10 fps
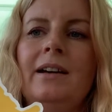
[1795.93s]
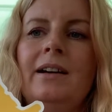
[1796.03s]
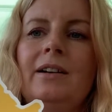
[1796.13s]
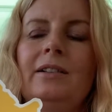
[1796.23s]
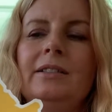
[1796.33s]

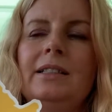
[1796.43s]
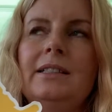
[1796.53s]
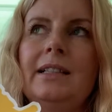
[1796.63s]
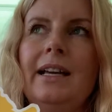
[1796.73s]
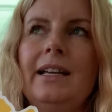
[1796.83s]
All
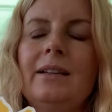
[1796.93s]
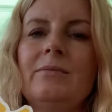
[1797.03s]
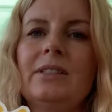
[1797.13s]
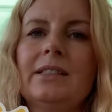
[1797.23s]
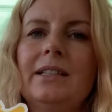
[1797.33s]
these
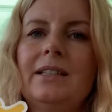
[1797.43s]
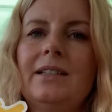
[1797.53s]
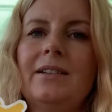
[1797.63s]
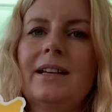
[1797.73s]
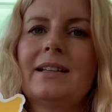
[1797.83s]
animals that
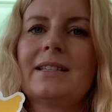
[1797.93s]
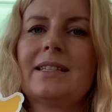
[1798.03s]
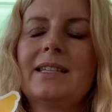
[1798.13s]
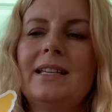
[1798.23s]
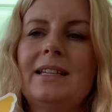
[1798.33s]
you
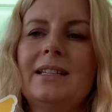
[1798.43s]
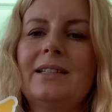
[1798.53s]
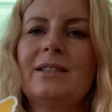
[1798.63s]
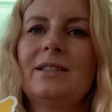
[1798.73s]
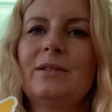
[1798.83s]
can see in
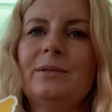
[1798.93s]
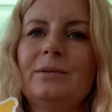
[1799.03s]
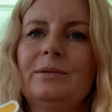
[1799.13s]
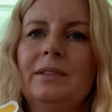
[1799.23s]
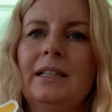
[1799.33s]
the
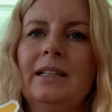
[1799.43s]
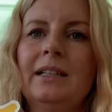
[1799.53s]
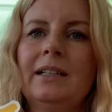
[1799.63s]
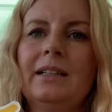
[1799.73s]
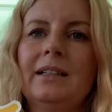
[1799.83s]
zoo,
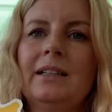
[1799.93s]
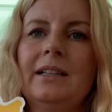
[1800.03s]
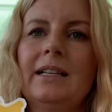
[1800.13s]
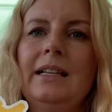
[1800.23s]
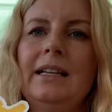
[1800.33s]

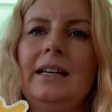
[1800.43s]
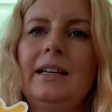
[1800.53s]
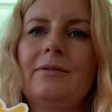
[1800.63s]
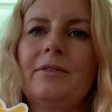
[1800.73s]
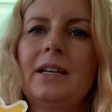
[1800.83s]
they
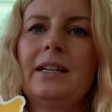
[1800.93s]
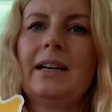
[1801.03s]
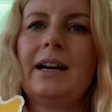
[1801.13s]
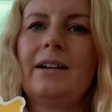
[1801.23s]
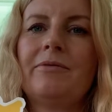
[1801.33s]
live in
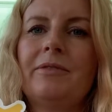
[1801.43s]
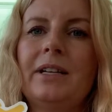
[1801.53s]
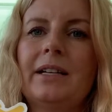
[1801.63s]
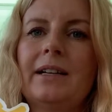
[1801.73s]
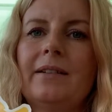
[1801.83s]

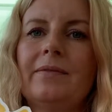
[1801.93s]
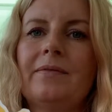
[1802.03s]
Africa.